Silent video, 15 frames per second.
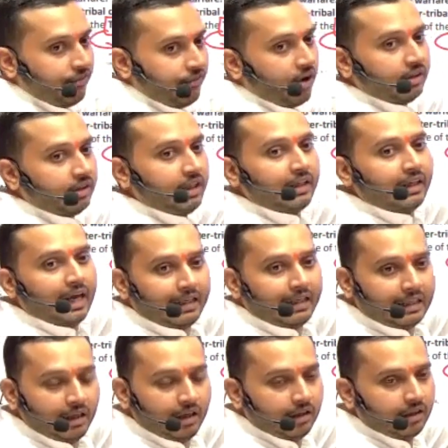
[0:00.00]
for their
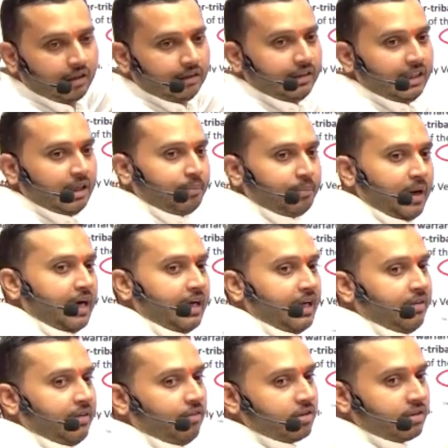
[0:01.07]
cattle. Their
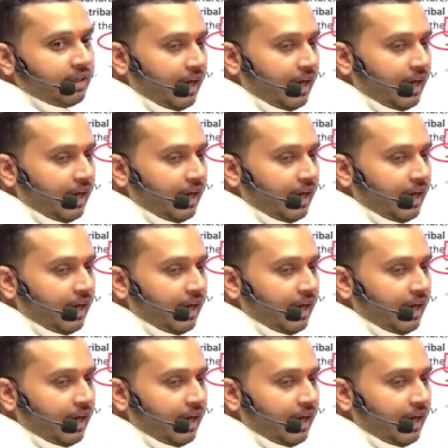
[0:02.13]
priority was